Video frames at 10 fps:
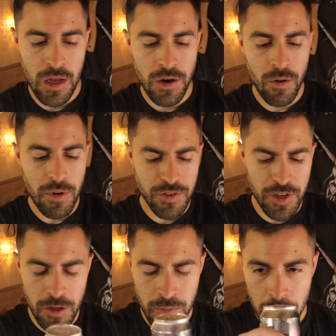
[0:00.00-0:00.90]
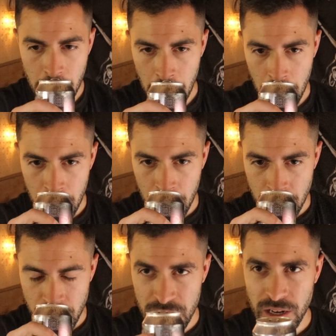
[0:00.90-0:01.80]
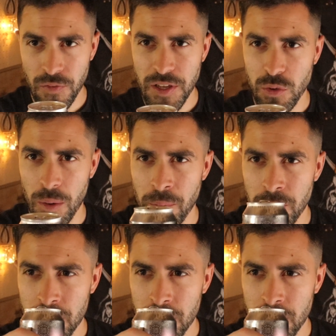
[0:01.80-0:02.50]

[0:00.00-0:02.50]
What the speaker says: Not much of a scent on this one.